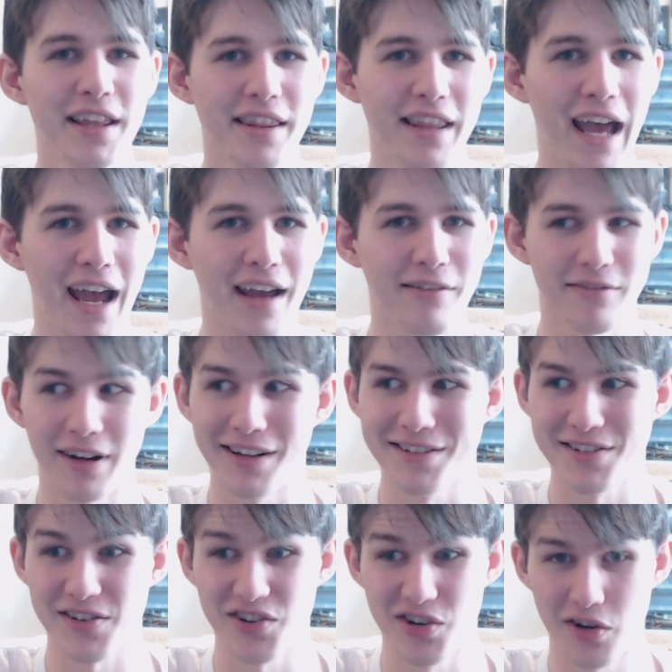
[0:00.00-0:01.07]
that
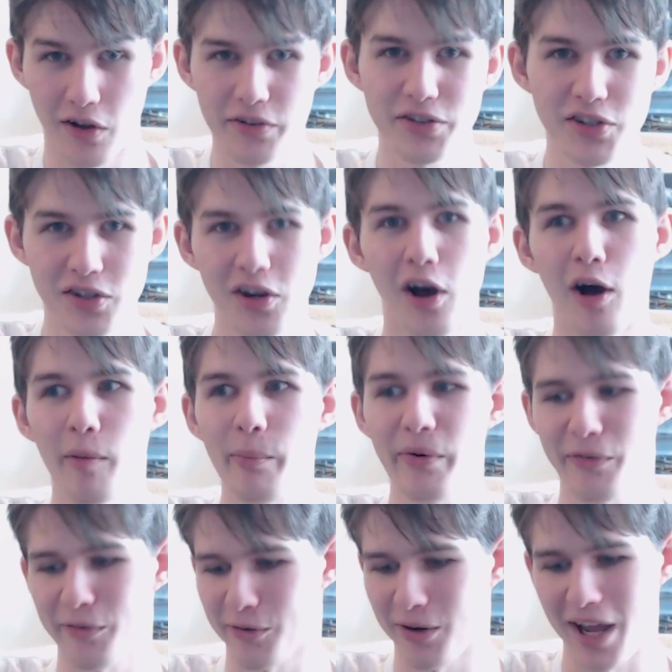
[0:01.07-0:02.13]
runs
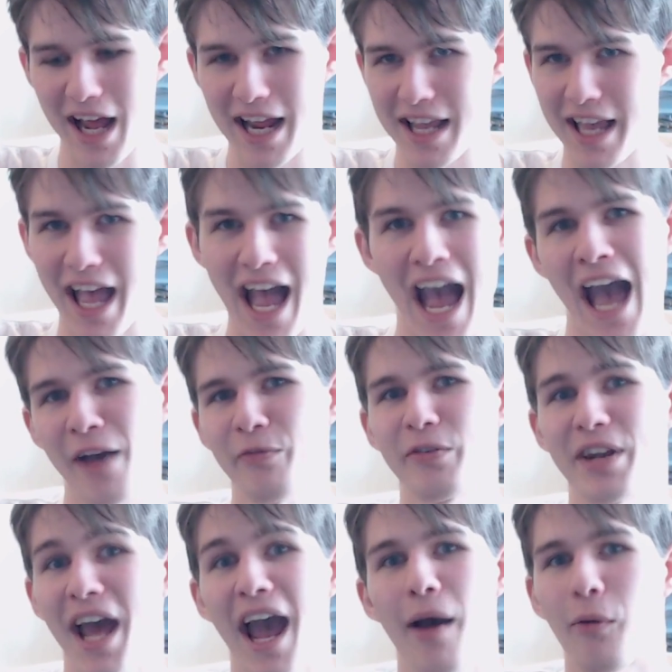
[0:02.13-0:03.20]
non-stop for like half
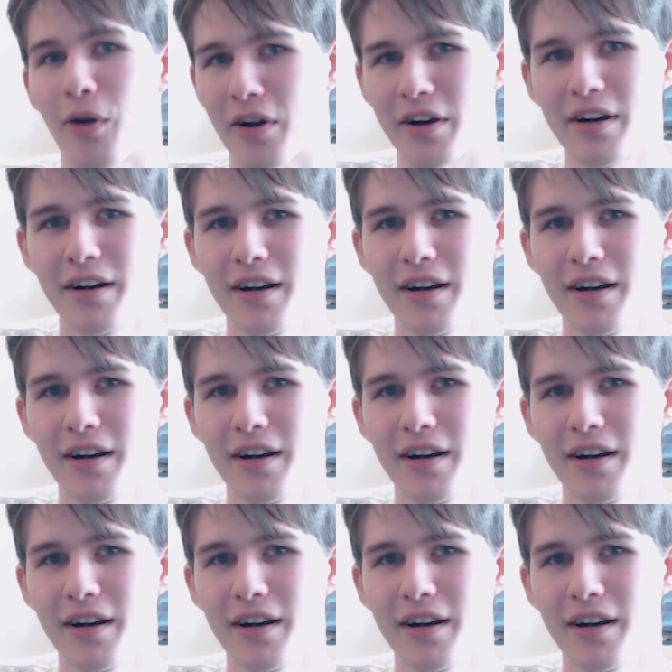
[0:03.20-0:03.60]
an hour